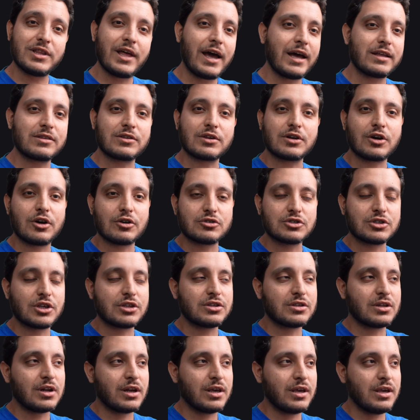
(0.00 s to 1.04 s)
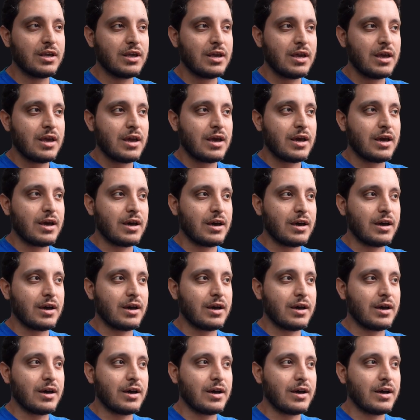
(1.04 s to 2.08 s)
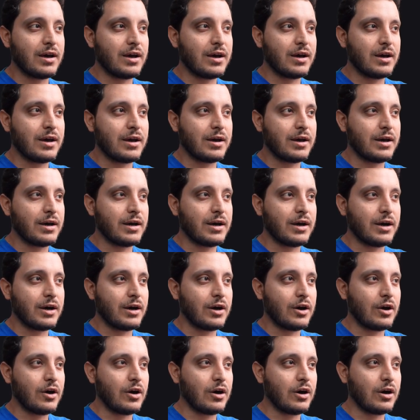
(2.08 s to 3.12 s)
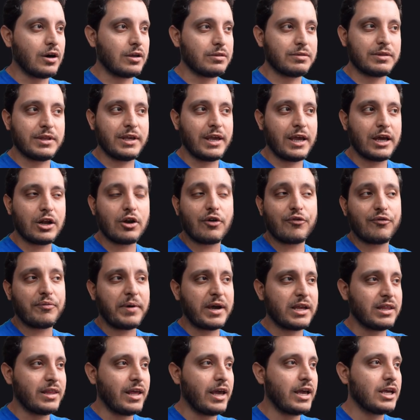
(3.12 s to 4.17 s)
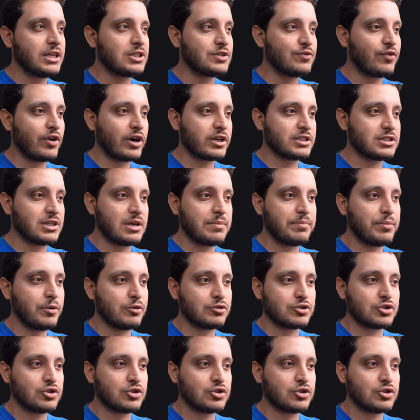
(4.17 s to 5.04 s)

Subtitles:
that constantly on the end of my days, for example.